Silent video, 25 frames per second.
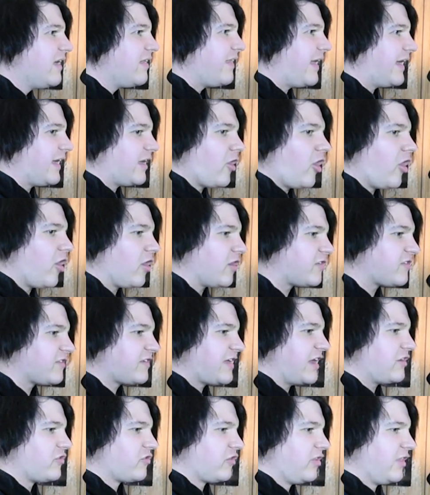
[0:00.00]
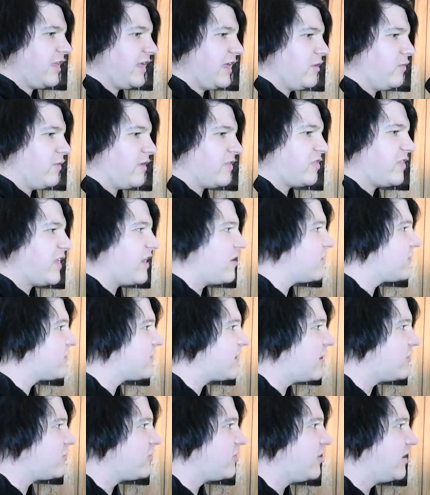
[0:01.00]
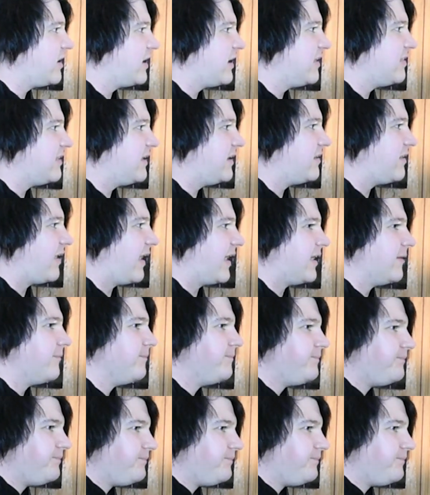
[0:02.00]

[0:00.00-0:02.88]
like our scheduling with their scheduling, and then like,